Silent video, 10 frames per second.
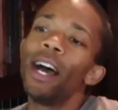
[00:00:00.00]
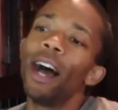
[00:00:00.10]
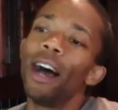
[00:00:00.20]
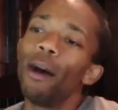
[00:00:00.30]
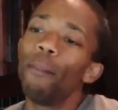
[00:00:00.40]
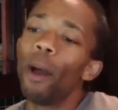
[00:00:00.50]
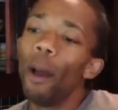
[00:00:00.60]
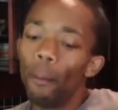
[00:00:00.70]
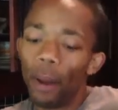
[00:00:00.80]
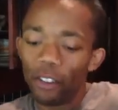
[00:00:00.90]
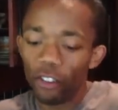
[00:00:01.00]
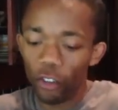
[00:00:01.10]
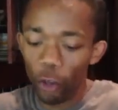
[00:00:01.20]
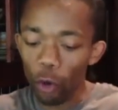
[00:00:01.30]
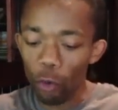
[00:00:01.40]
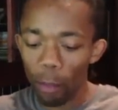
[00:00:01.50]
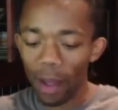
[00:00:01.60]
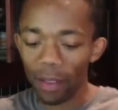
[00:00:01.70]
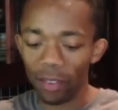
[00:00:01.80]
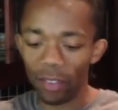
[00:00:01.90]
But 2
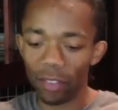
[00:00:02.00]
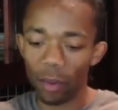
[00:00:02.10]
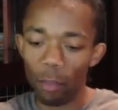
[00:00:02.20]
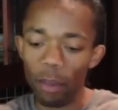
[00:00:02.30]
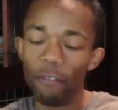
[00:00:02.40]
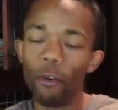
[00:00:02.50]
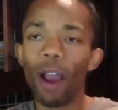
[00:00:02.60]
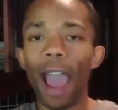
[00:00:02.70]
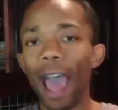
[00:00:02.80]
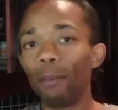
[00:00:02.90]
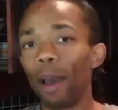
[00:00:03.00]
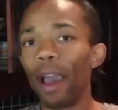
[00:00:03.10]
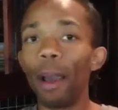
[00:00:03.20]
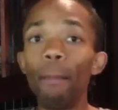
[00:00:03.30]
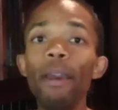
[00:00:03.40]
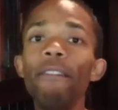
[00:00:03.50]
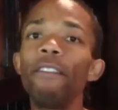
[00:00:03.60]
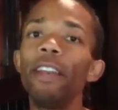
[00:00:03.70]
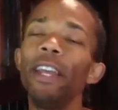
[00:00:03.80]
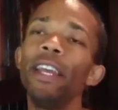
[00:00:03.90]
months before I had my
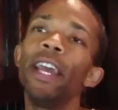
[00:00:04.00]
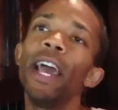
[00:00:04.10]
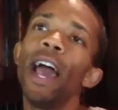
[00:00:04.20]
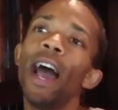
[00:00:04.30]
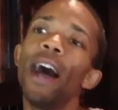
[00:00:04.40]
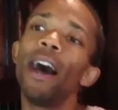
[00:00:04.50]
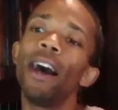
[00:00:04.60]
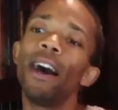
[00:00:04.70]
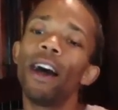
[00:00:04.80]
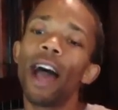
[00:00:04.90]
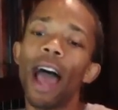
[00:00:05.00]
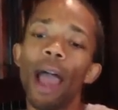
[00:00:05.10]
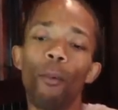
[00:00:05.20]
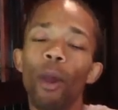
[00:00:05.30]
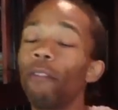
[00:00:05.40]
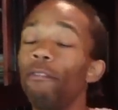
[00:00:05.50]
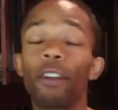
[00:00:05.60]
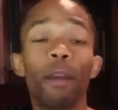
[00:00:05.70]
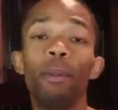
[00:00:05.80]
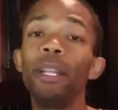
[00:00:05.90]
epiphany, I
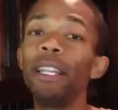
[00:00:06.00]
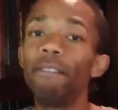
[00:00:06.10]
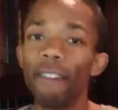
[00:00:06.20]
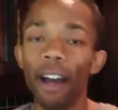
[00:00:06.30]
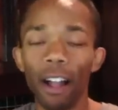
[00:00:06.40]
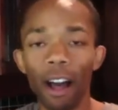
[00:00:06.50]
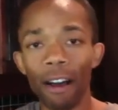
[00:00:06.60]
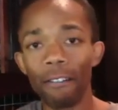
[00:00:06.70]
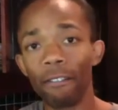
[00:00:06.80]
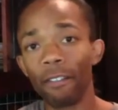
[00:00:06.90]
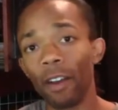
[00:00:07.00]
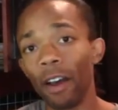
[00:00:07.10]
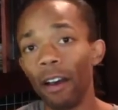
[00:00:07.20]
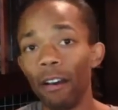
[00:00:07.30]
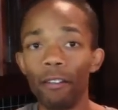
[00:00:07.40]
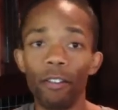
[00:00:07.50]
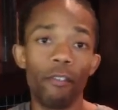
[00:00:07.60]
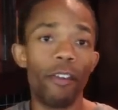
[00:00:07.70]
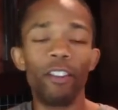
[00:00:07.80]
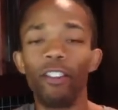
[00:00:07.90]
completely fell off of
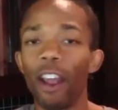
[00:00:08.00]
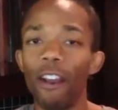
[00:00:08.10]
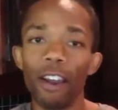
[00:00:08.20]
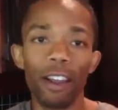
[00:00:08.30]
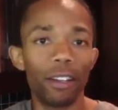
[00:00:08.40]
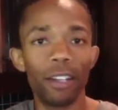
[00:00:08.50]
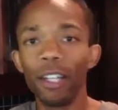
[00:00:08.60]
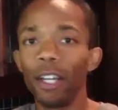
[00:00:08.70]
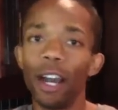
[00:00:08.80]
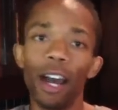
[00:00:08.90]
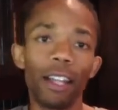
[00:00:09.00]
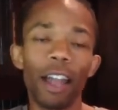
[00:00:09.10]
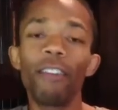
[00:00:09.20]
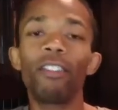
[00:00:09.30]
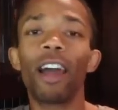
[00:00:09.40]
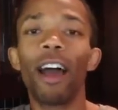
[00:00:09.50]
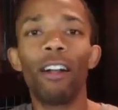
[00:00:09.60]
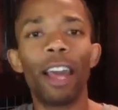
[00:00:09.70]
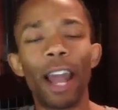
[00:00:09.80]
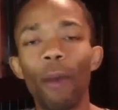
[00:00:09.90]
the vegetarian
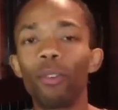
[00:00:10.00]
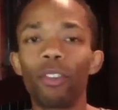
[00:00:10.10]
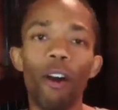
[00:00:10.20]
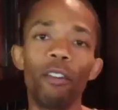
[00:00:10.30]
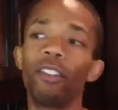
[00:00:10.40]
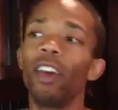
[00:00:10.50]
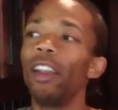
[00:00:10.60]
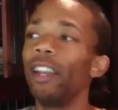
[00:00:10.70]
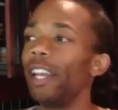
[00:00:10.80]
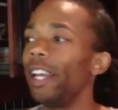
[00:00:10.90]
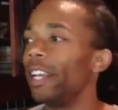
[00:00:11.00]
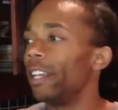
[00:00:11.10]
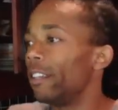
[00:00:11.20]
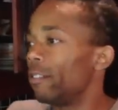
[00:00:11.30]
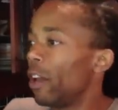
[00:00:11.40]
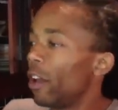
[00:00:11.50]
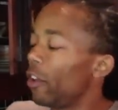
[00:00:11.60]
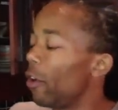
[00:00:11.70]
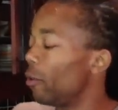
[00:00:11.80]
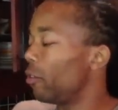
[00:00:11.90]
lifestyle, and I was all of a sudden eating,
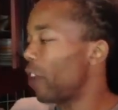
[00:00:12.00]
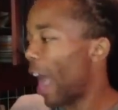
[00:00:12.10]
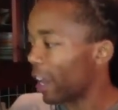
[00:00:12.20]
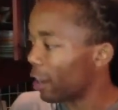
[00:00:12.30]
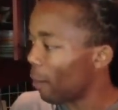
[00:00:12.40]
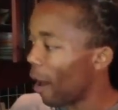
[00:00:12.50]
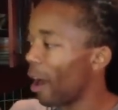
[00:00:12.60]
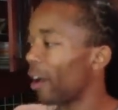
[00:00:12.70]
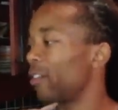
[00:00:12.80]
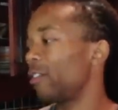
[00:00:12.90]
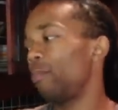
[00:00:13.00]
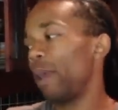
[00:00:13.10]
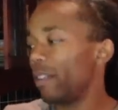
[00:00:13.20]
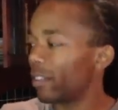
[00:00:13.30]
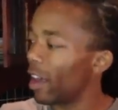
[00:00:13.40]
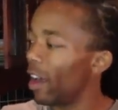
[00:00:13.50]
Jack in the Box, Pizza